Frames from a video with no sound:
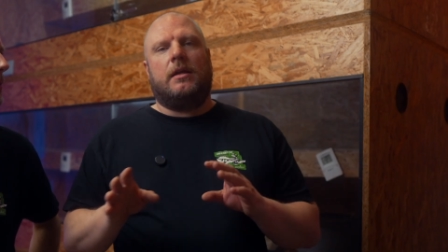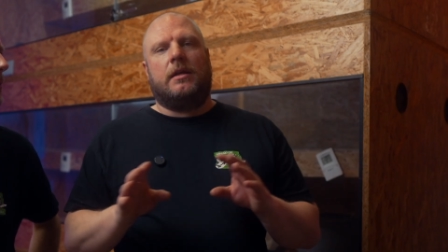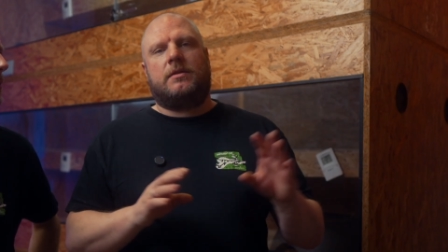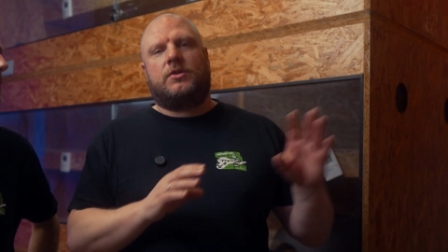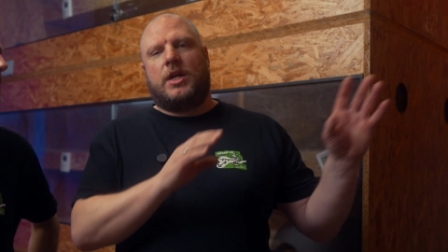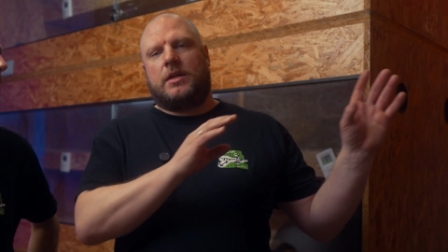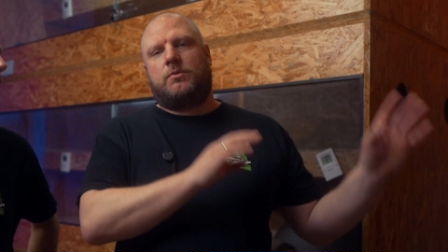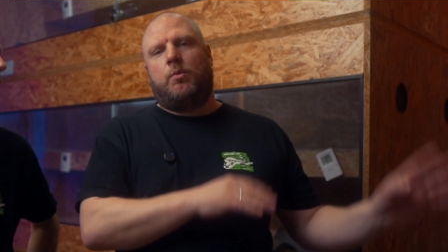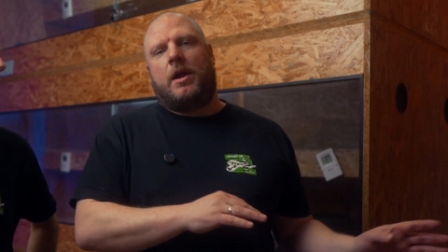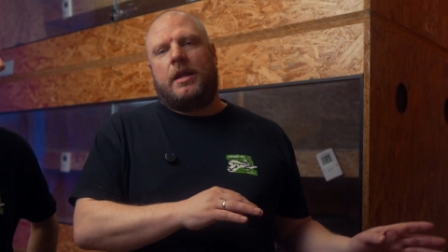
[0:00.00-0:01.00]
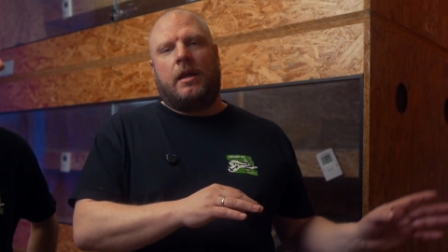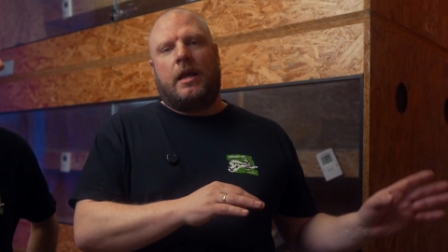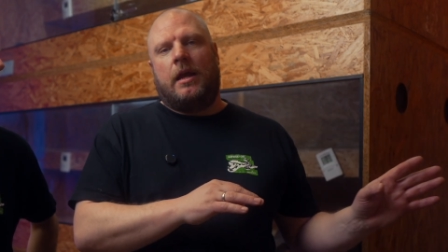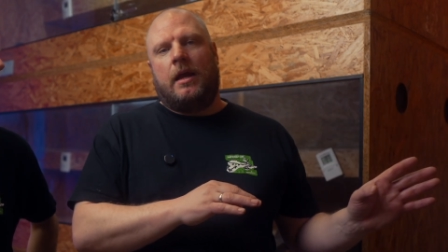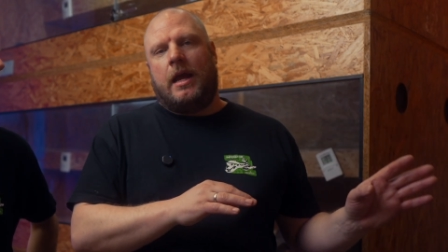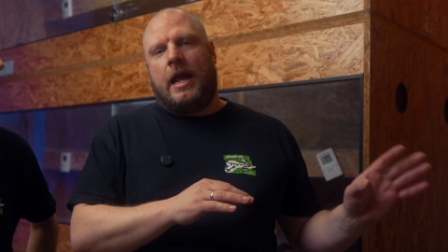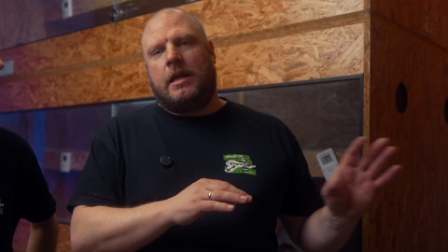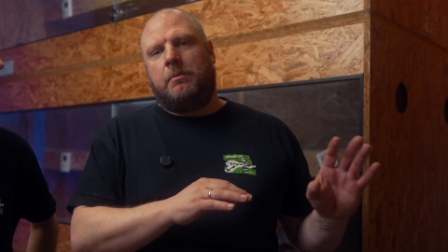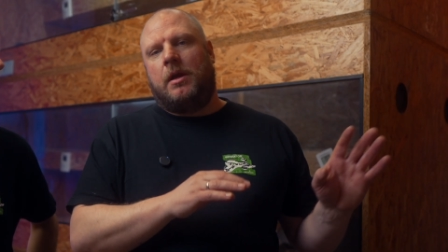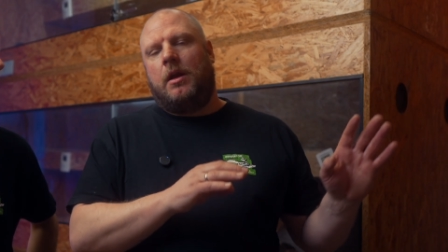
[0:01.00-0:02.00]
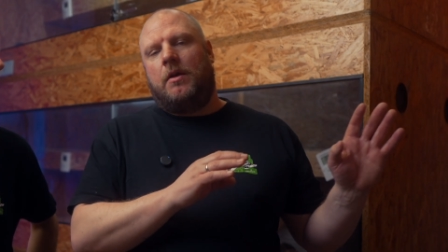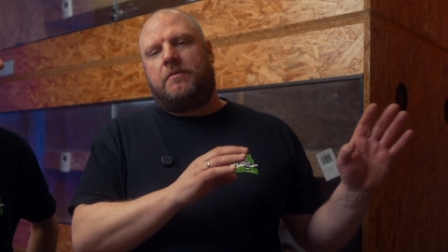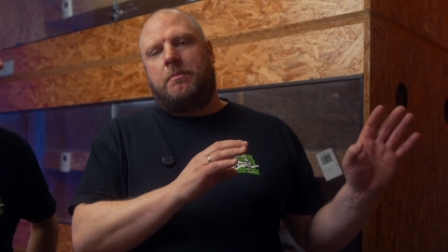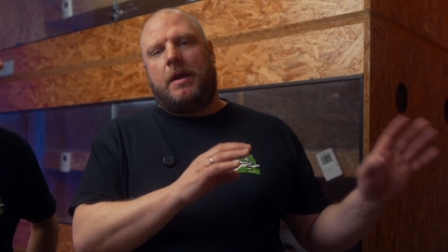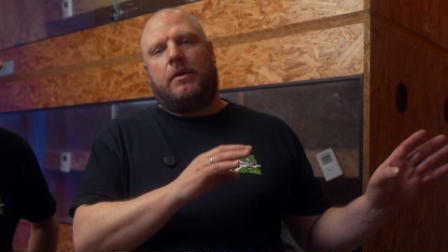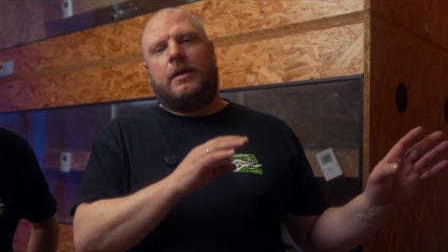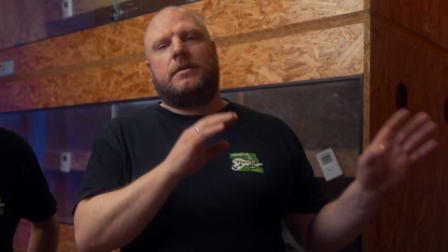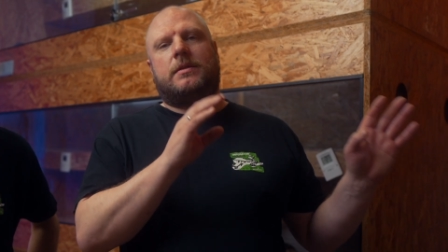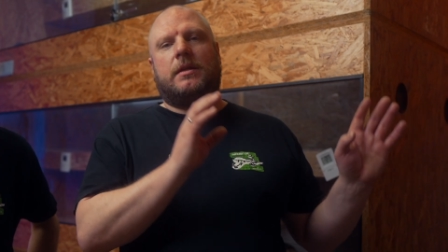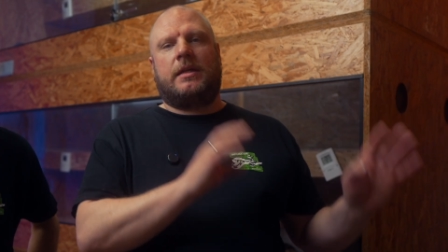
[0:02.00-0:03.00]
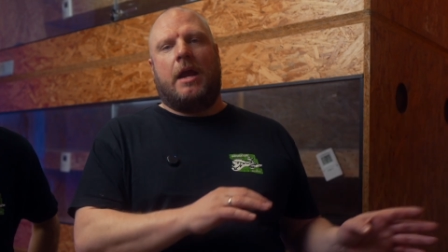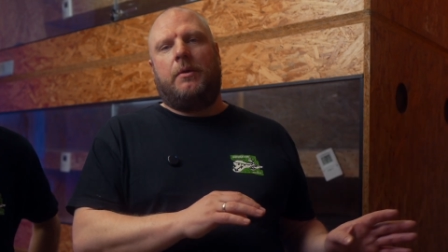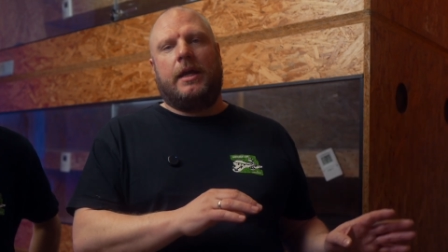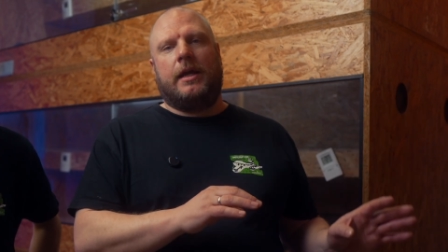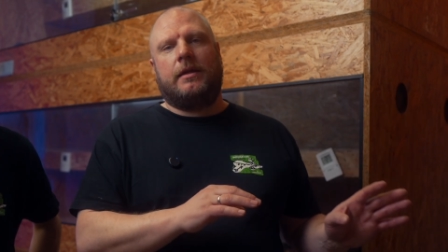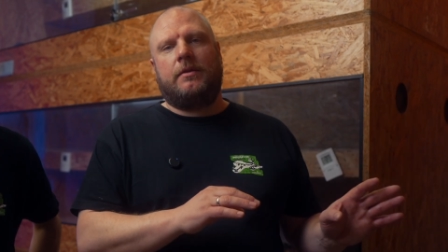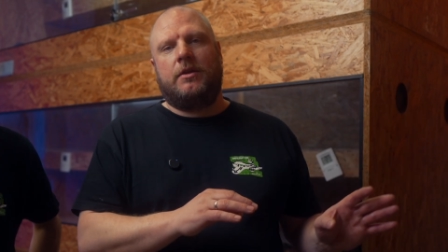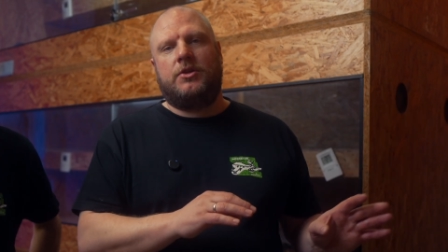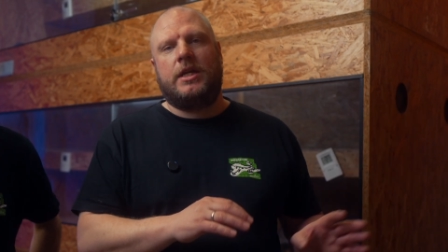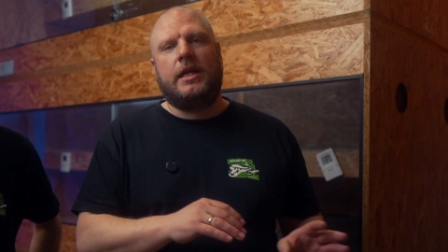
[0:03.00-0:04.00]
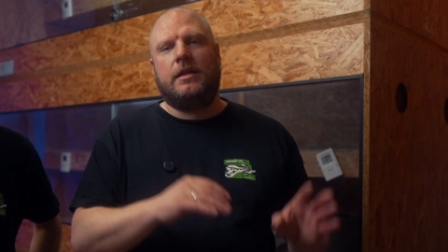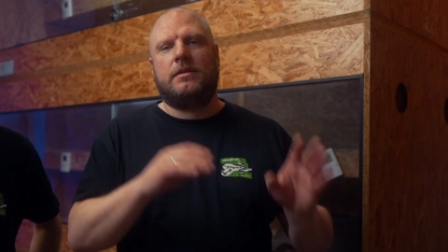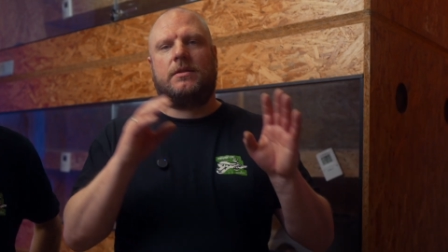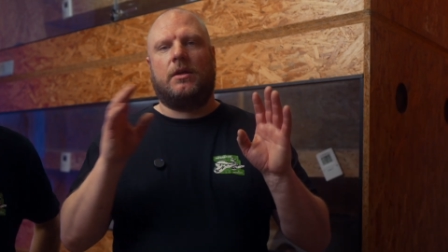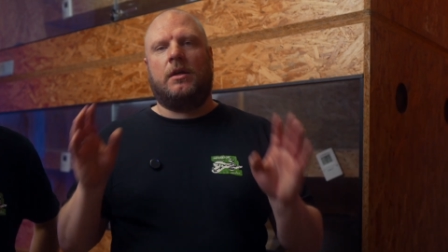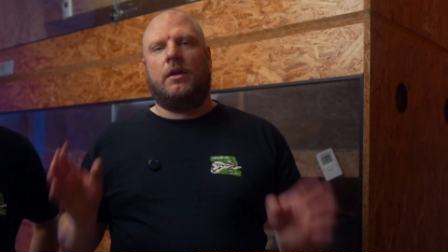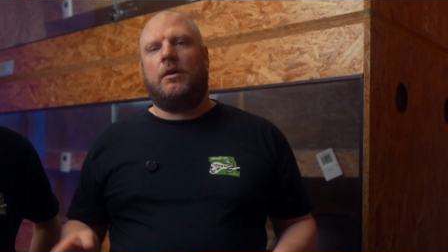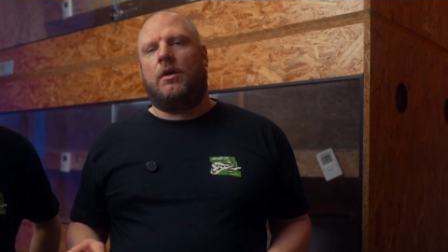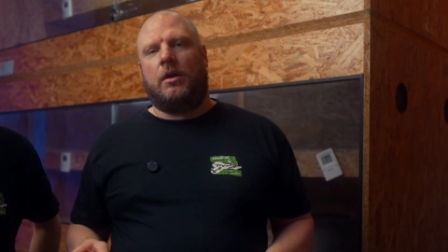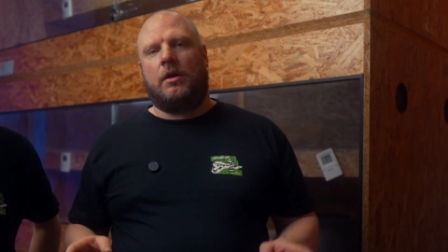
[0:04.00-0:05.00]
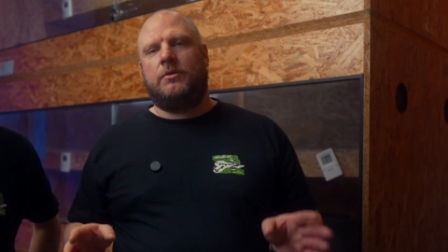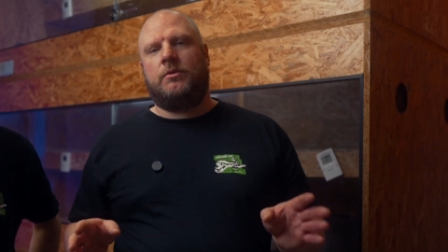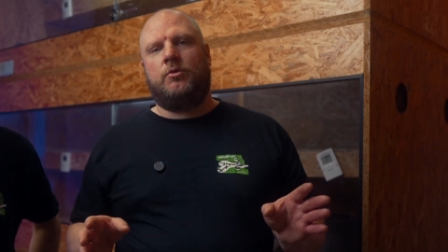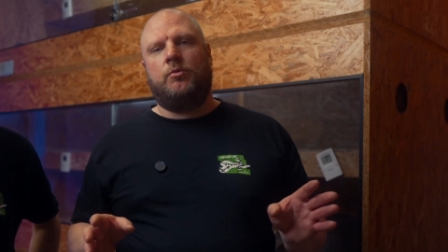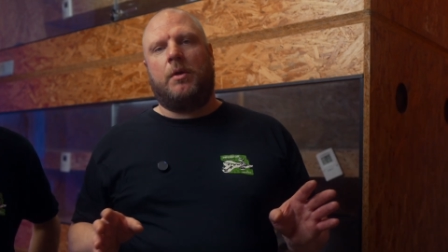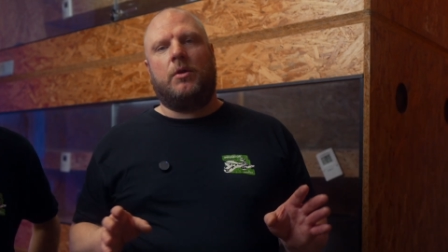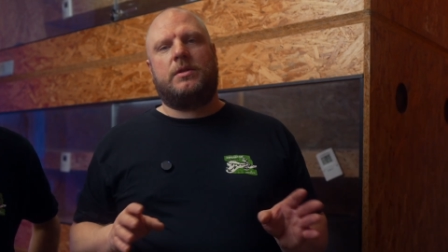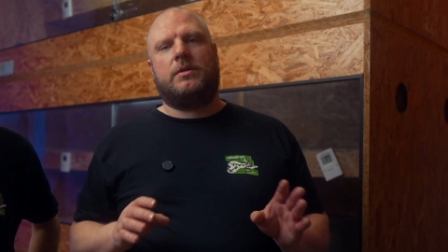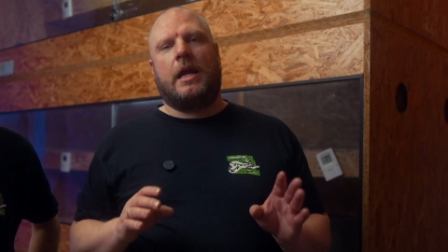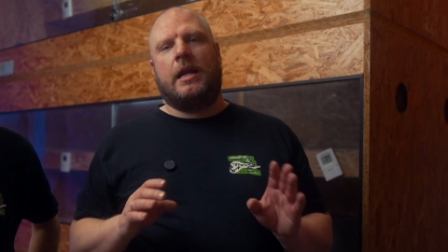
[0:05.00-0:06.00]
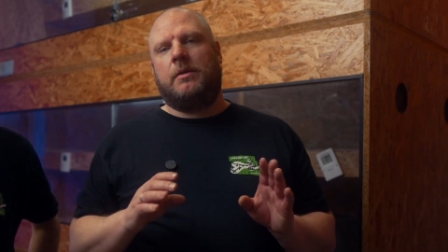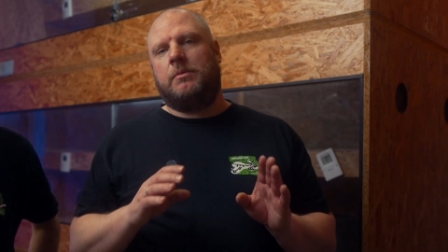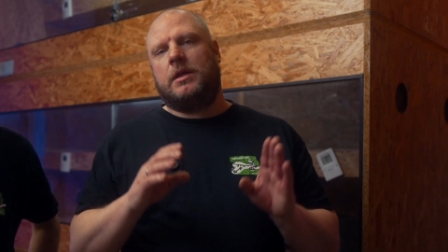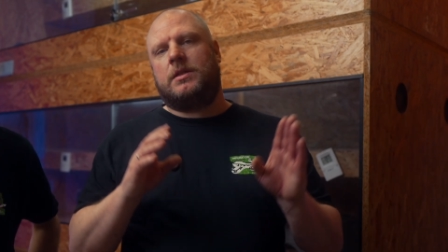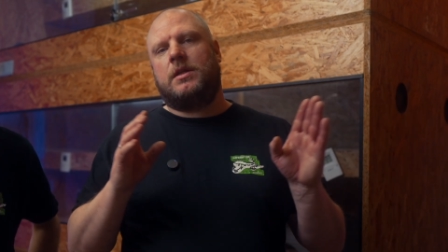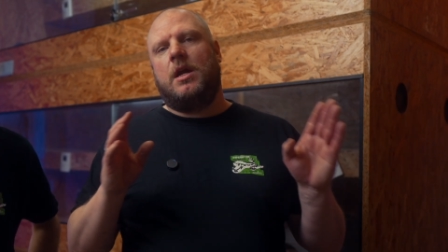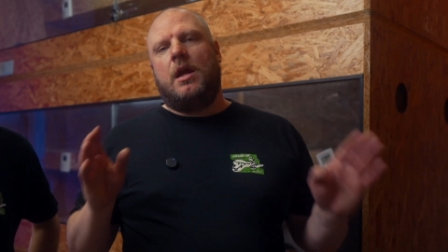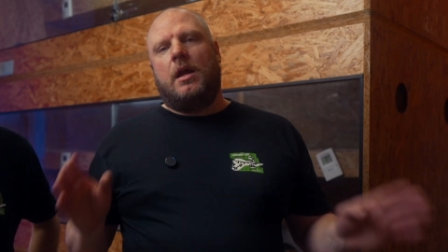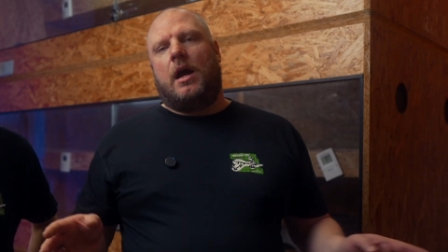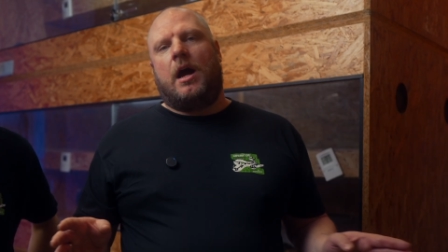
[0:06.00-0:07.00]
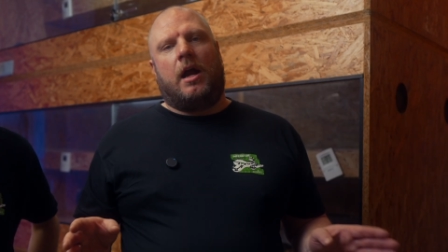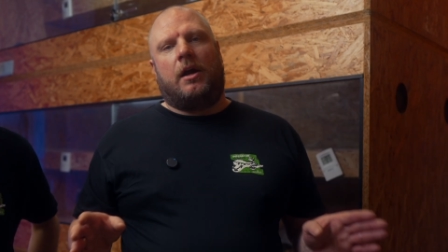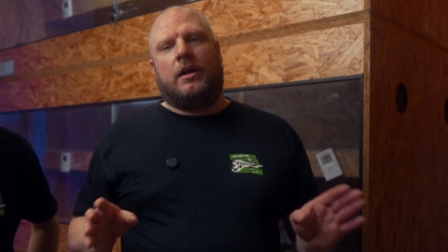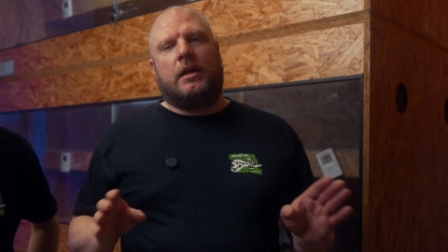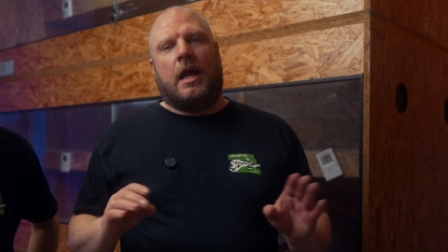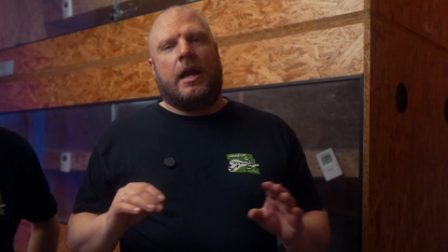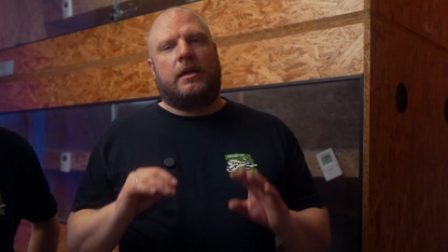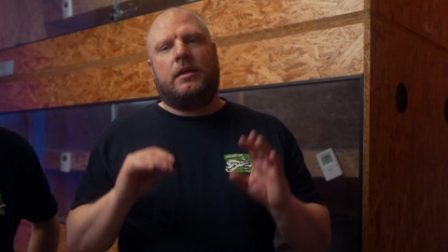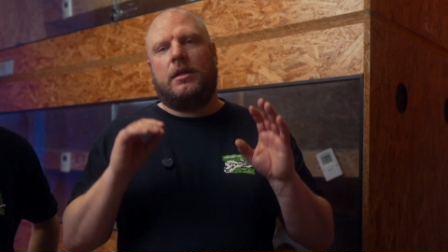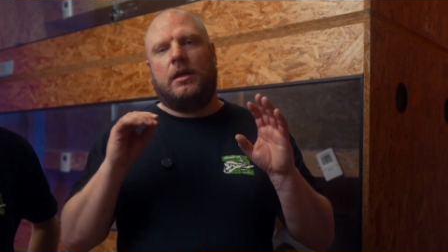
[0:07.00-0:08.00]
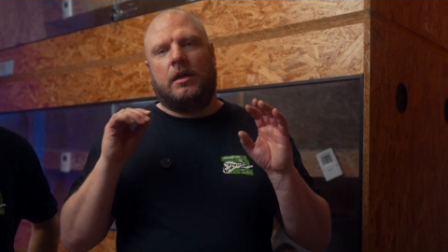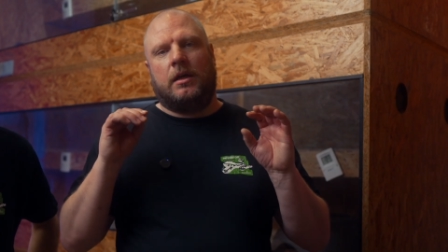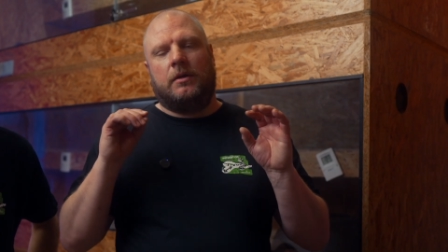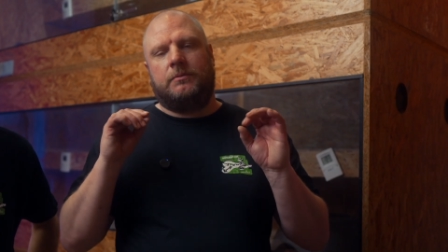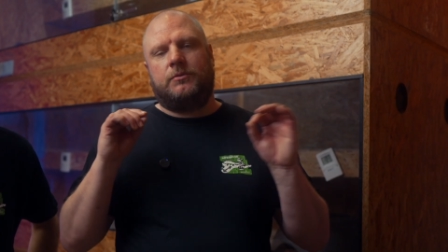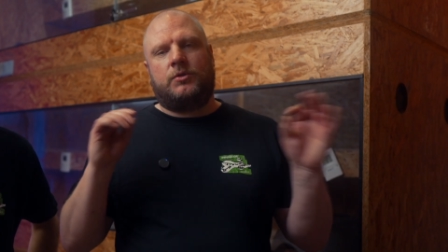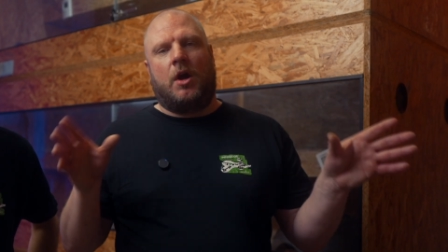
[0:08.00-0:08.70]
is just one uh, animal of the parents carrying the genes uh, or do both animals are like uh,